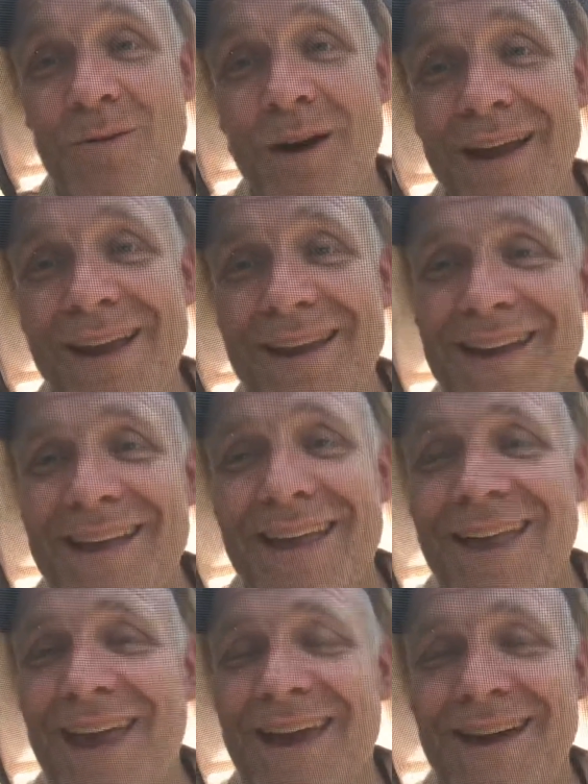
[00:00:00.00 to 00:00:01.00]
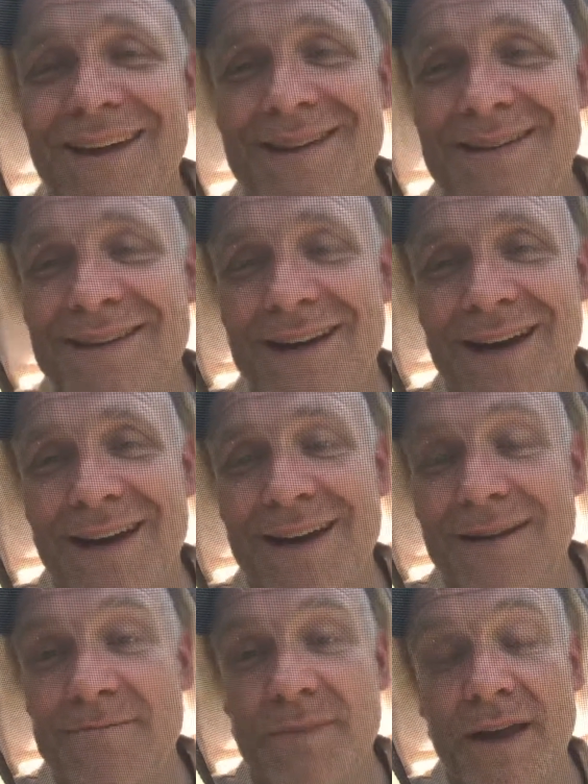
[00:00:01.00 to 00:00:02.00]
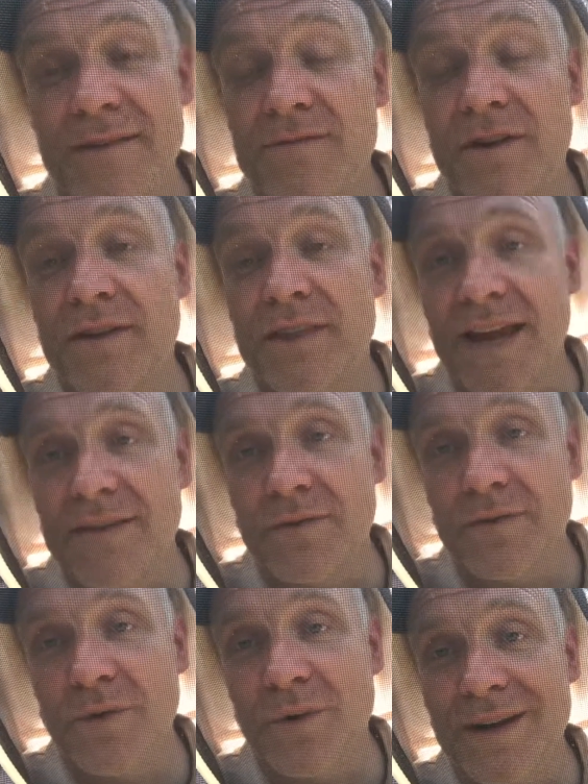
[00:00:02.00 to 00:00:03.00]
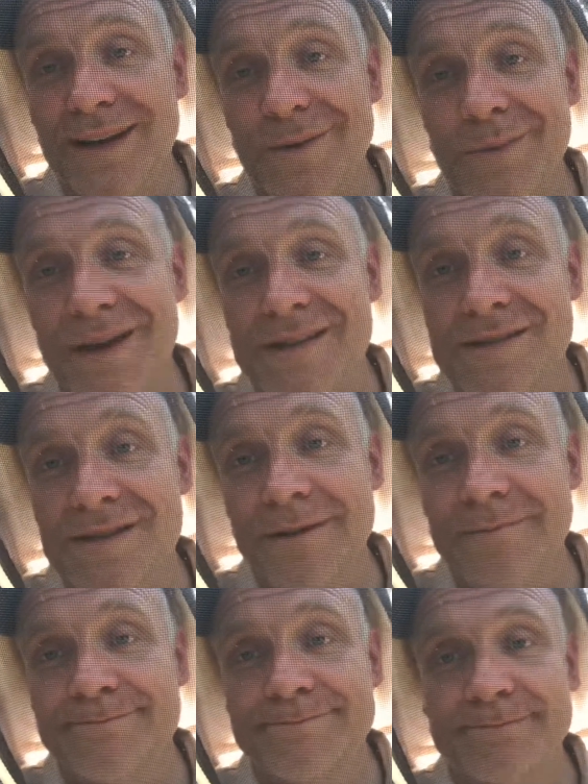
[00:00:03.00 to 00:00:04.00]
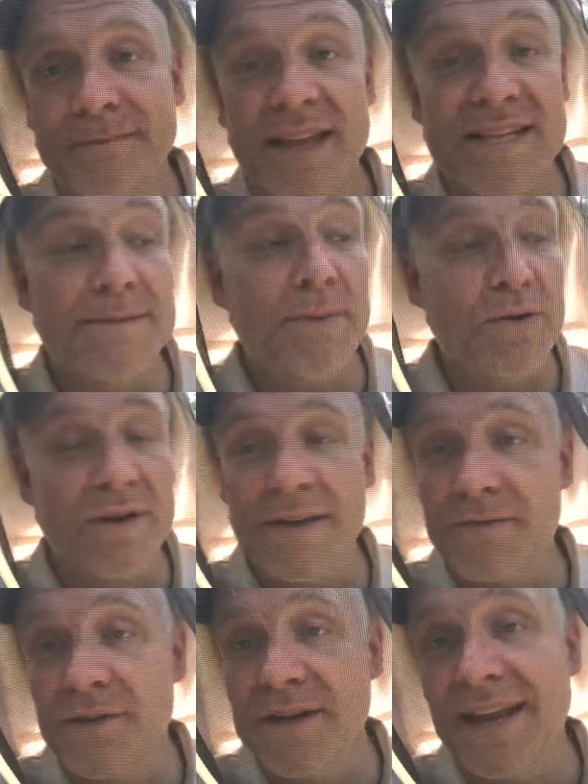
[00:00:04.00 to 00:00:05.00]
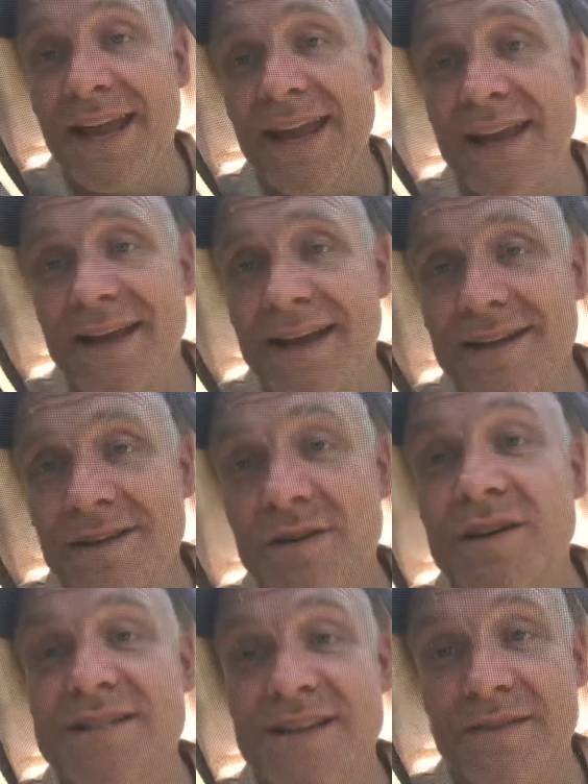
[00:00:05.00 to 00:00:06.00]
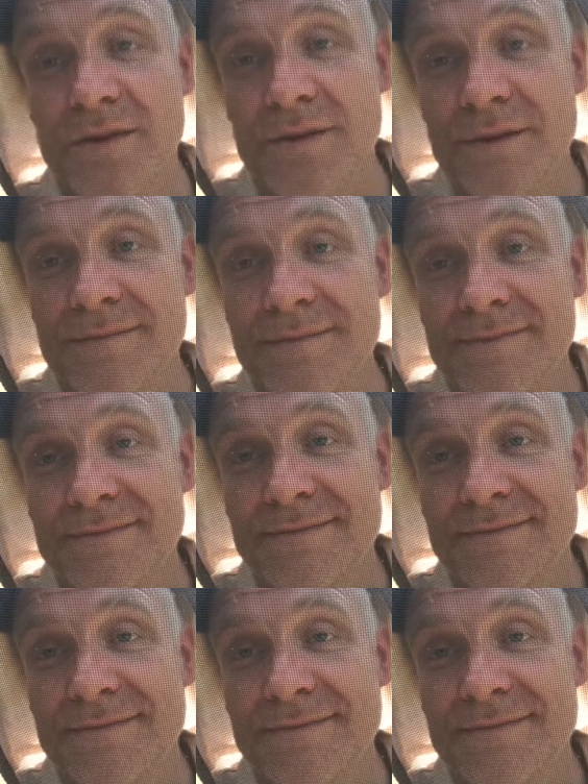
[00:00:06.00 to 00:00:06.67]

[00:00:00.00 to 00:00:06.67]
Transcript: way, and uh, I'm very thankful for it anyway. So that's about enough for today, and you guys have a good one.